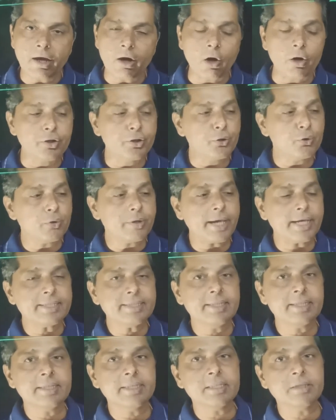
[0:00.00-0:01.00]
Or you can
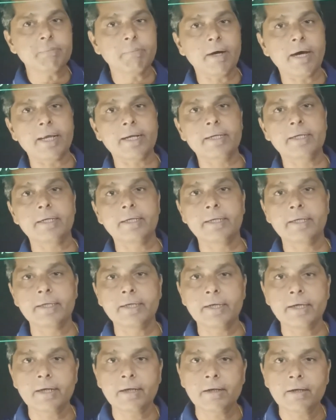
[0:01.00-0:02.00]
see this marker
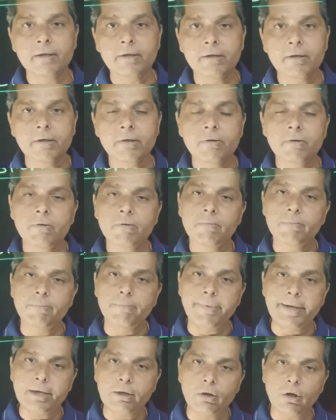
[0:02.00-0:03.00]
here,
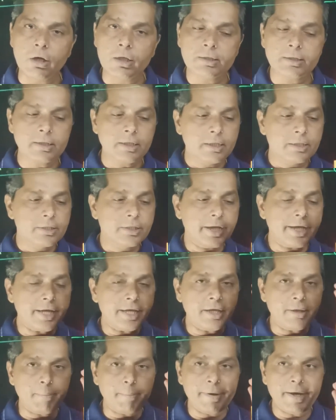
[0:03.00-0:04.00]
because the
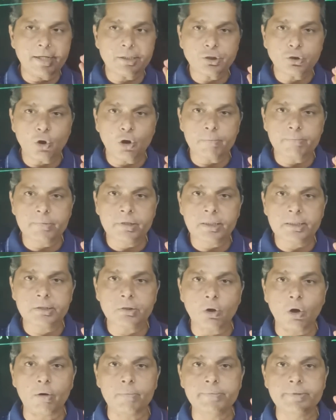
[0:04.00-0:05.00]
image of this
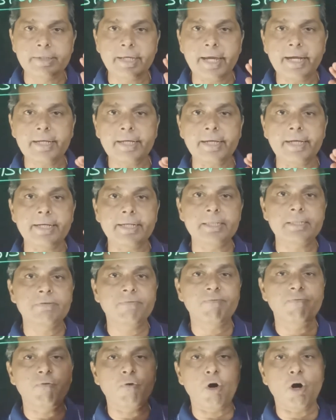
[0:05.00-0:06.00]
object, it is
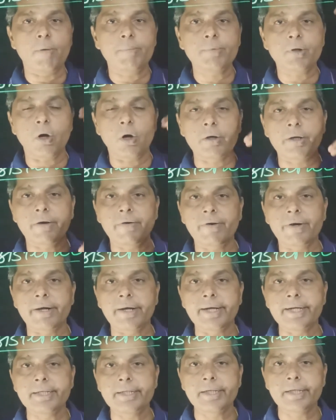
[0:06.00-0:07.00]
formed on our
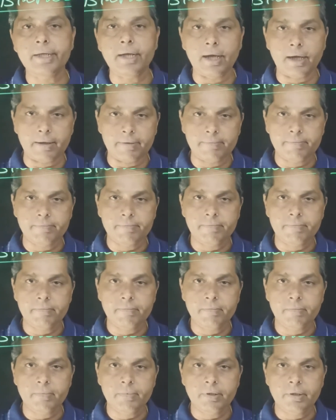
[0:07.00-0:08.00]
retina.
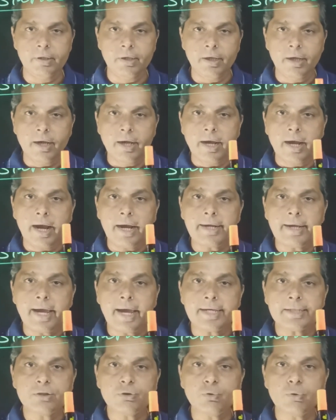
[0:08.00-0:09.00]
And
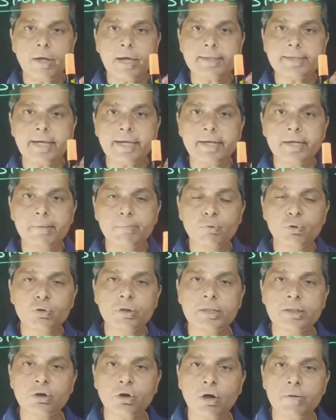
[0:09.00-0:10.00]
as soon as I remove
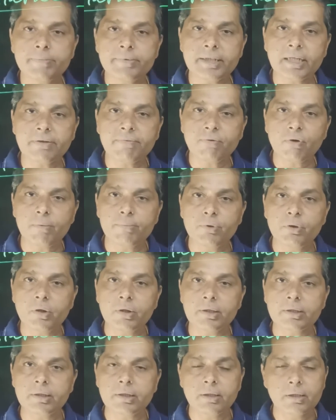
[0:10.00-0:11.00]
this object from
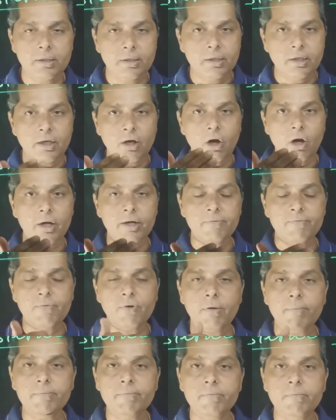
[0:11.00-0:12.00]
your or
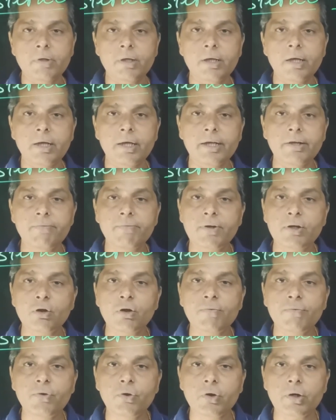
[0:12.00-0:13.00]
from in front
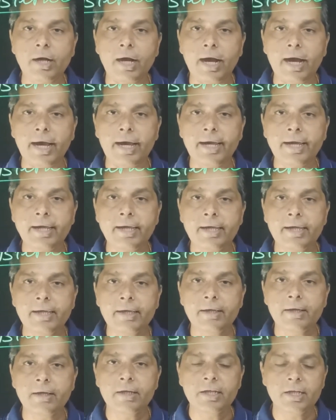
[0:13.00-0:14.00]
of your eye,
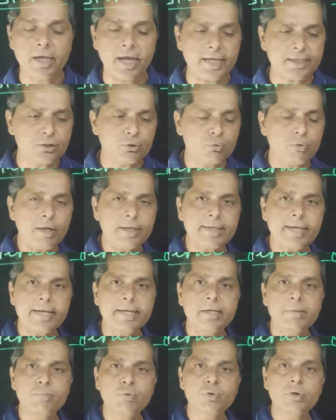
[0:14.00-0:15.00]
as soon as I
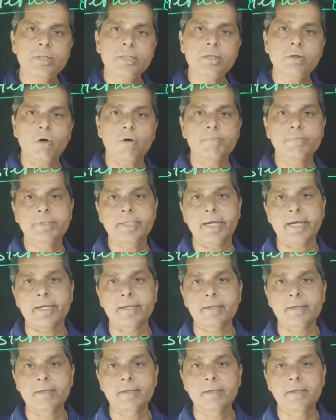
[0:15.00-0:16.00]
remove this
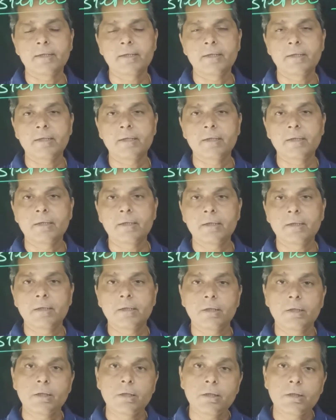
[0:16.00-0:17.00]
object,
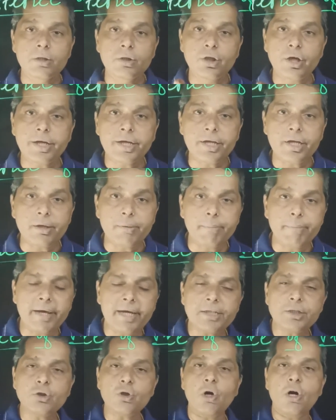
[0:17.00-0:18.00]
the
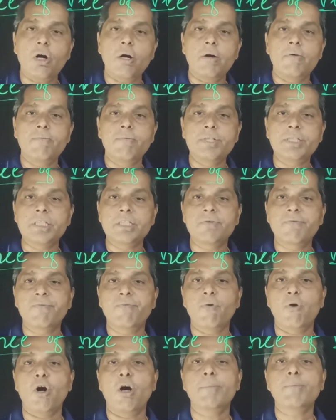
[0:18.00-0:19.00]
image which is
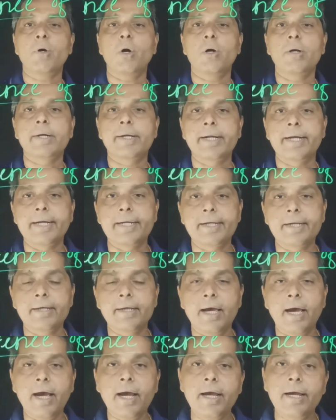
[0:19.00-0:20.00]
formed on
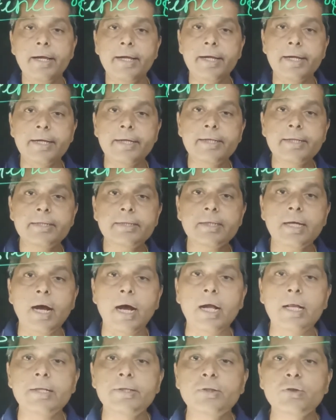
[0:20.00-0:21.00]
retina, it is
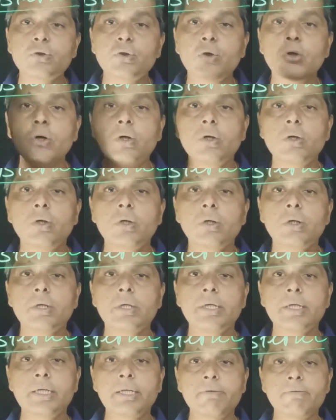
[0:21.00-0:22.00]
also
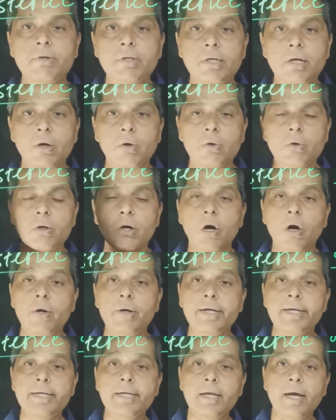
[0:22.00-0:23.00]
given out,
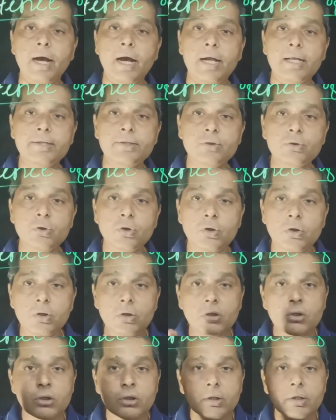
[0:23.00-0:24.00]
or it
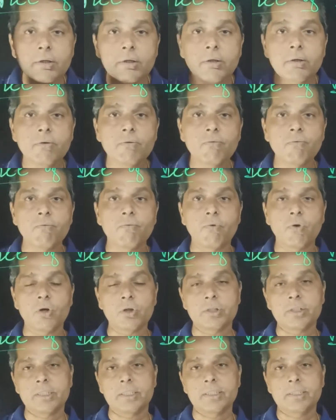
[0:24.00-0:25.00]
also
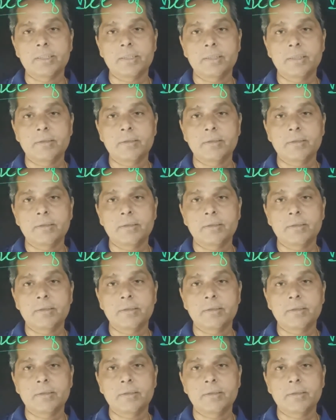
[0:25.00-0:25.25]
washes.